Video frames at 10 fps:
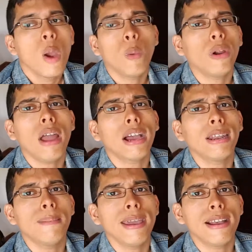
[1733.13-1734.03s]
we're not going
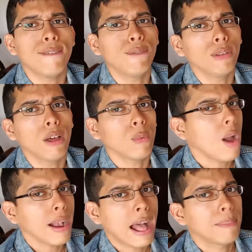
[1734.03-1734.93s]
to make a full-on
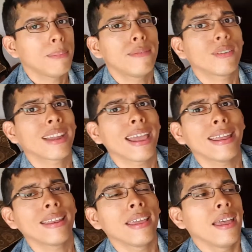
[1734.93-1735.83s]
rock album ever
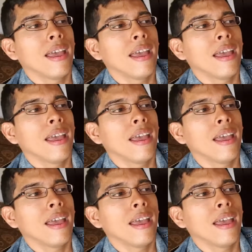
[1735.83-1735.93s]
again.